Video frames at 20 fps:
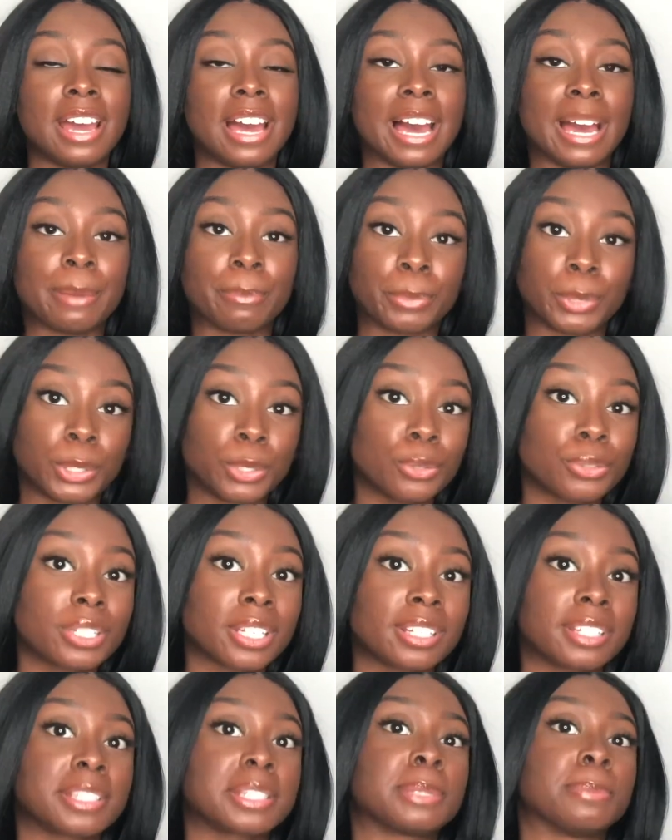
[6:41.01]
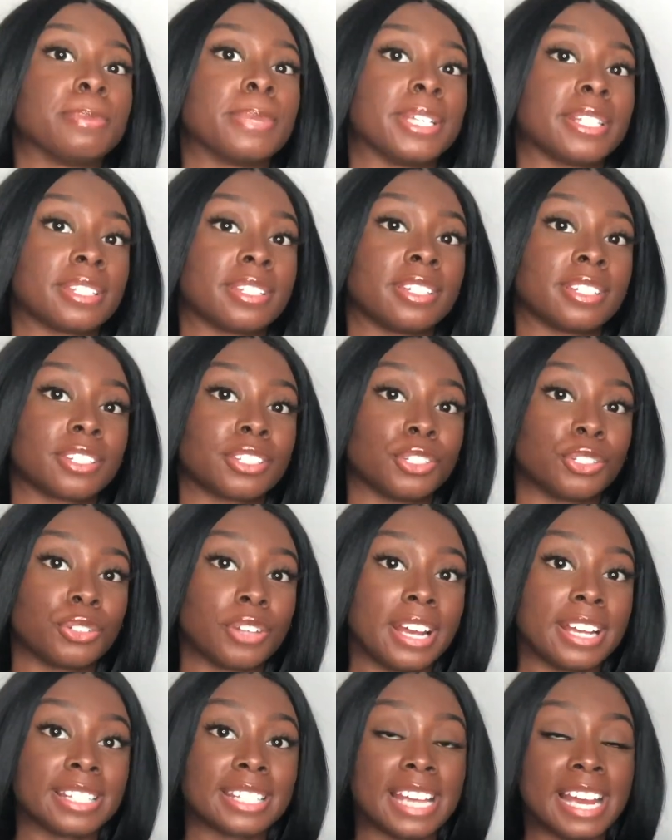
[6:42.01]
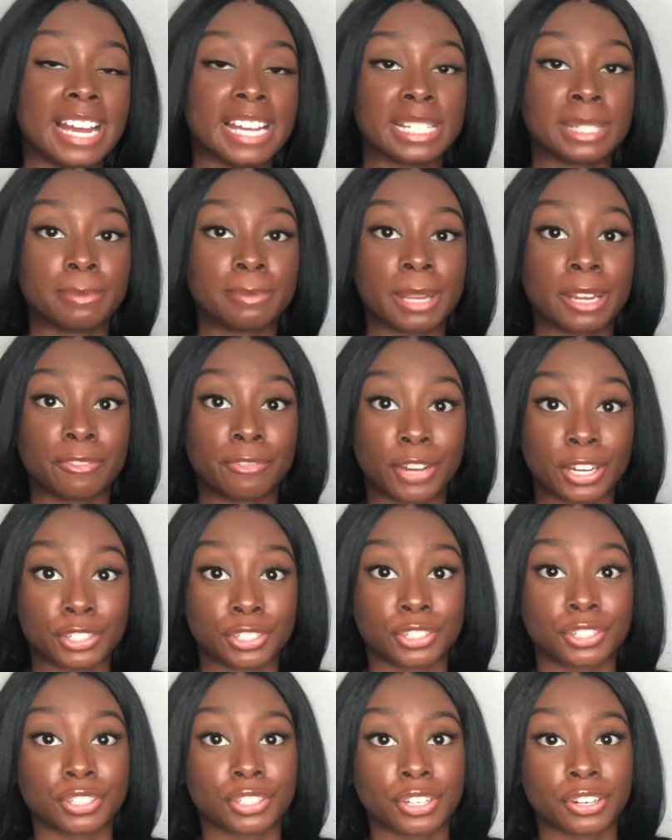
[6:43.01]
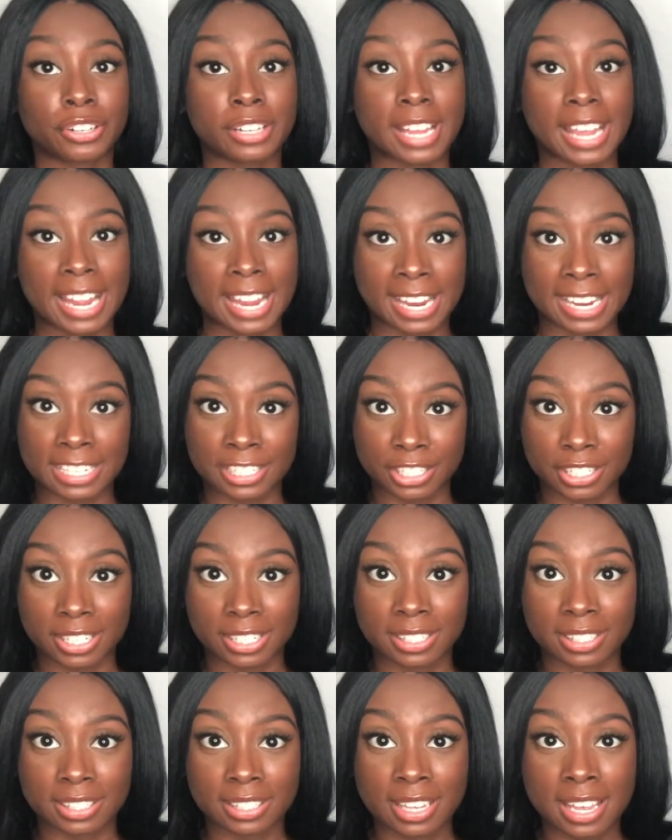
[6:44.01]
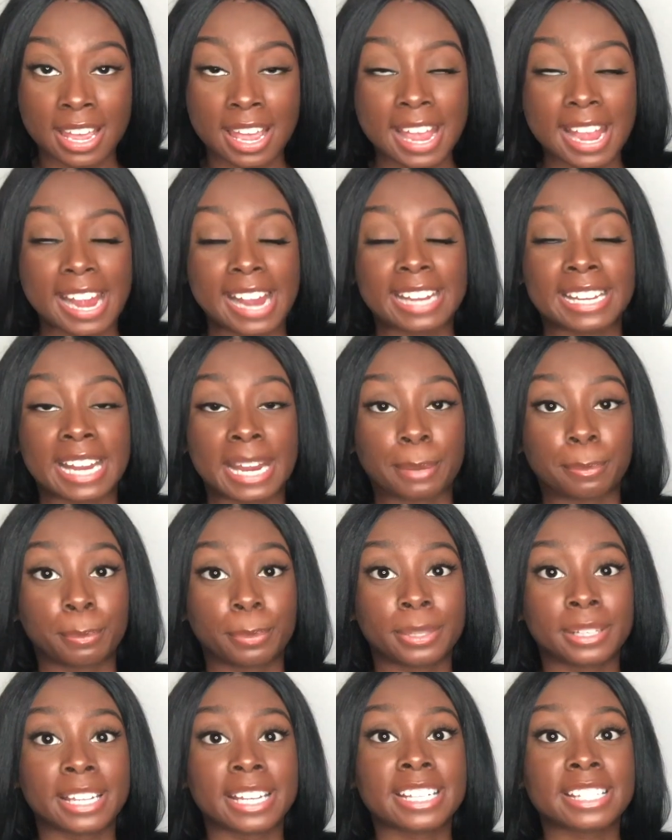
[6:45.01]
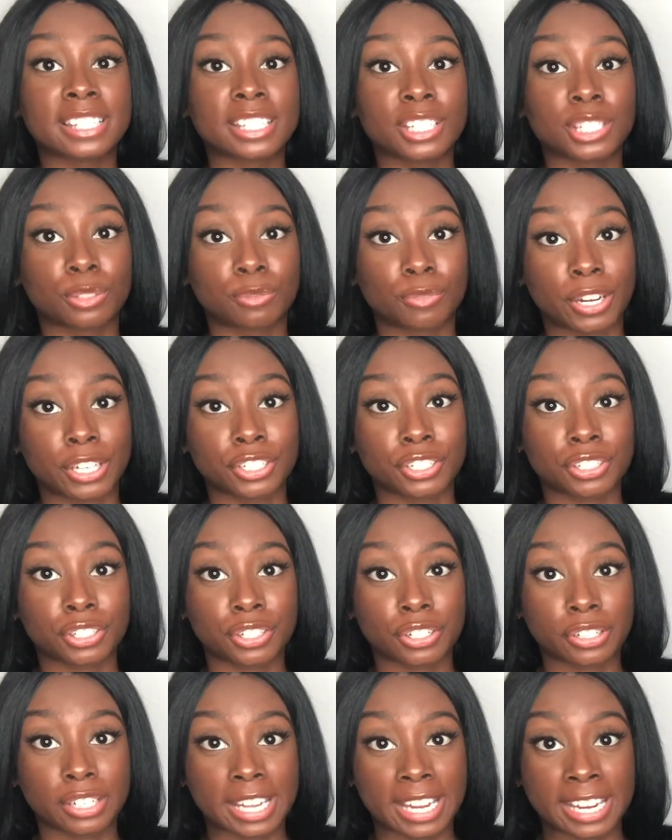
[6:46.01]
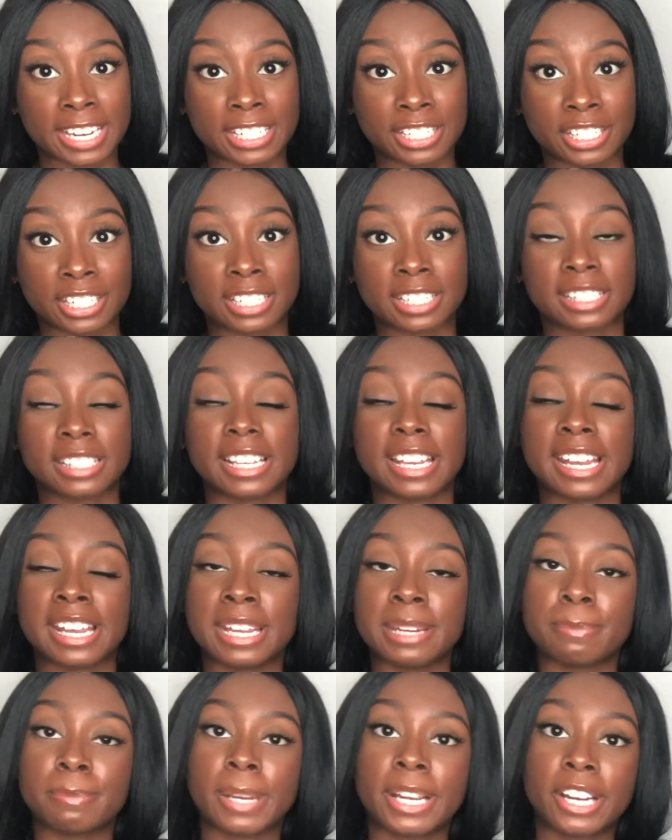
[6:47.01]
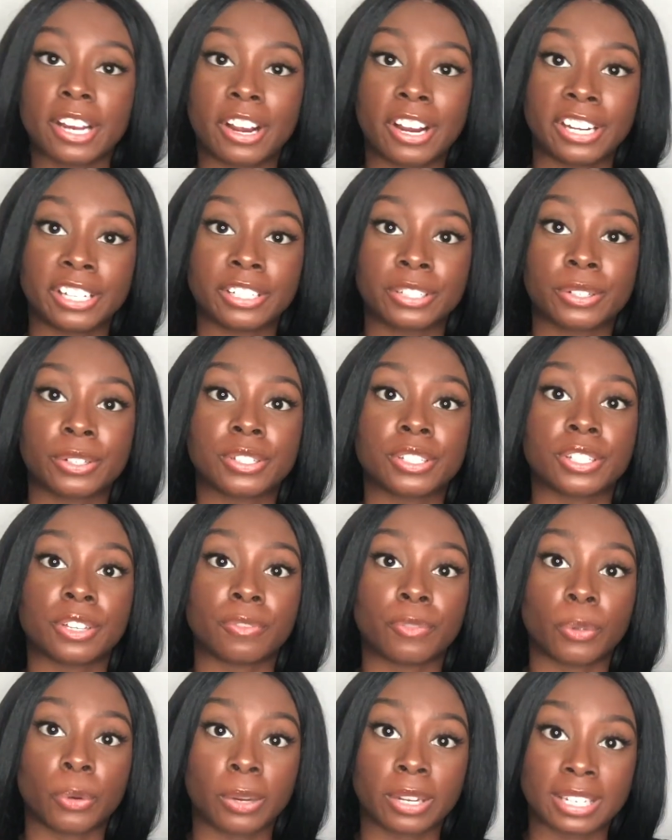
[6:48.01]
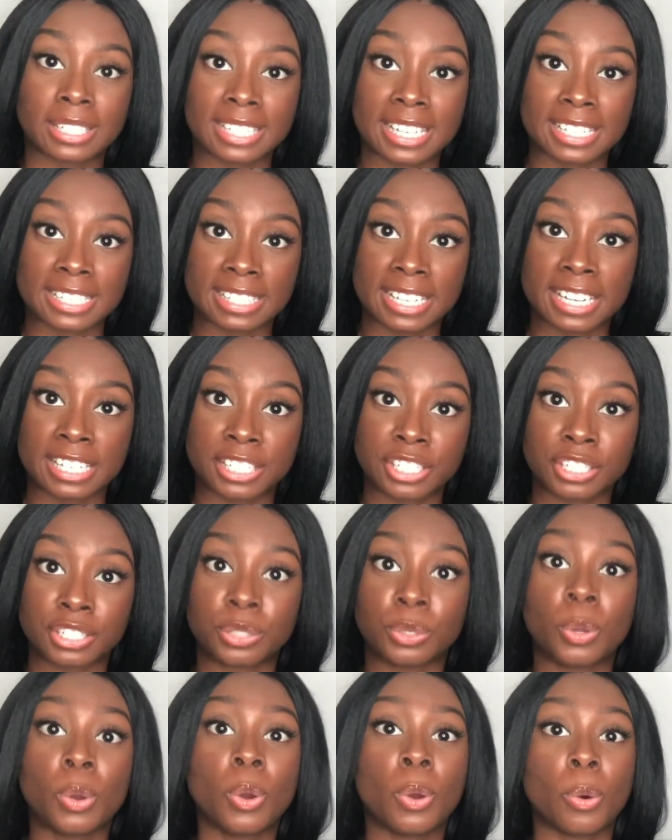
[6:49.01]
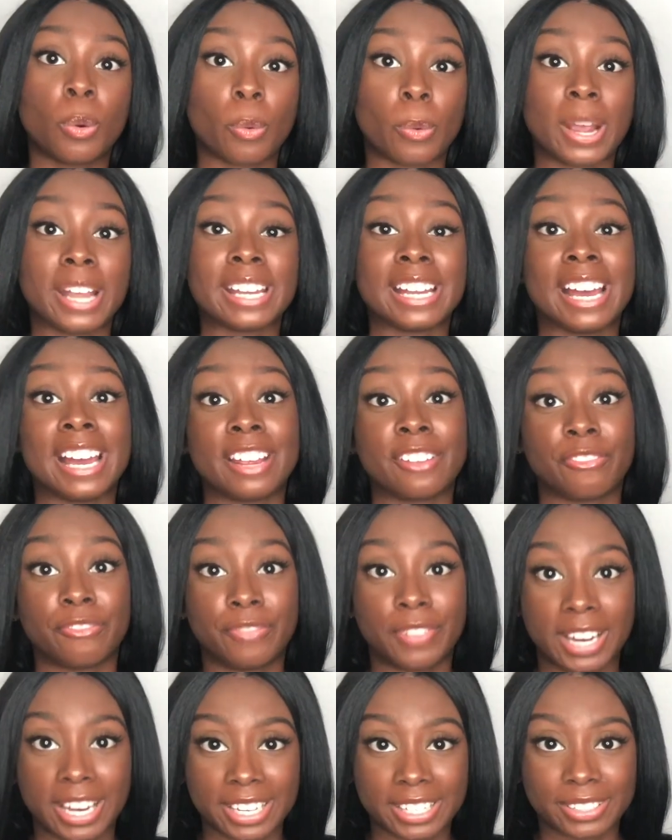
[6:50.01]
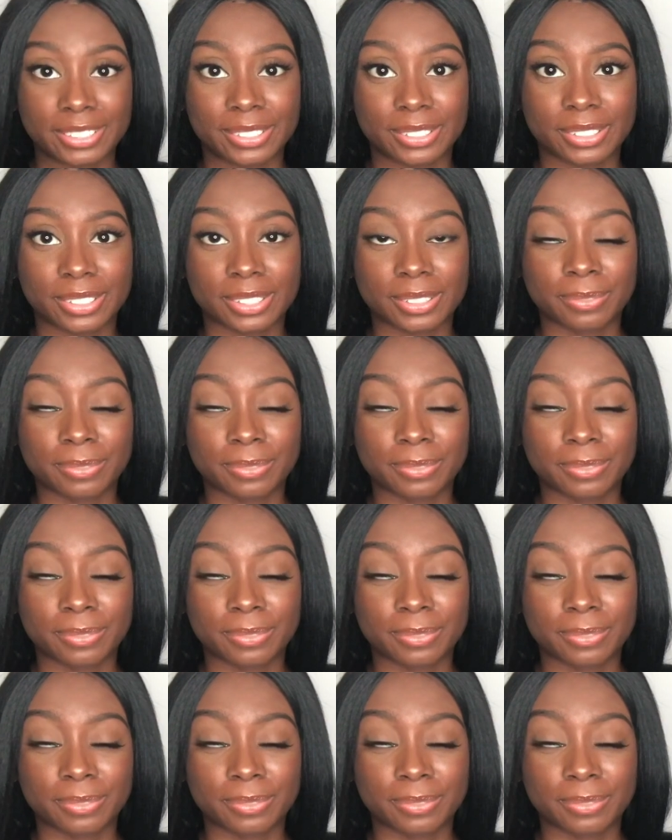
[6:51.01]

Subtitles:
I'm using this business address as my registered agent, and I place this registered agent in my articles of organization when I filed.